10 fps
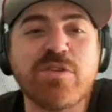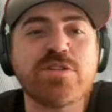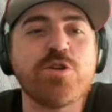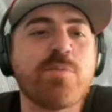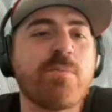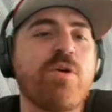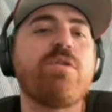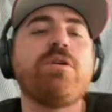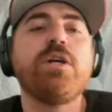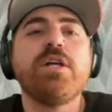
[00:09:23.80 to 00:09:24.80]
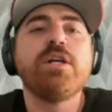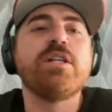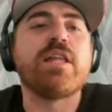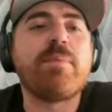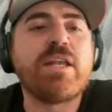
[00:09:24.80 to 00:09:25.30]
for the Super Bowl?
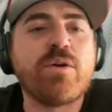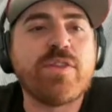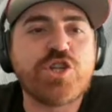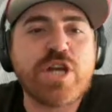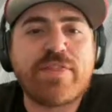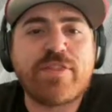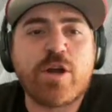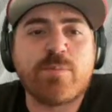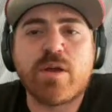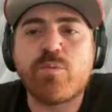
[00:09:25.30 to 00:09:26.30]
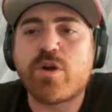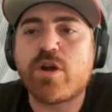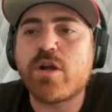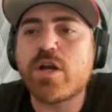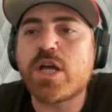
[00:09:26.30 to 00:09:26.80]
Let me know in the chat there. But
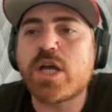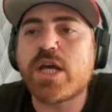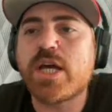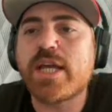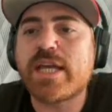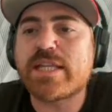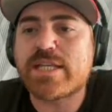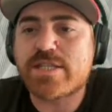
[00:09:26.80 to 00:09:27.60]
we're gonna get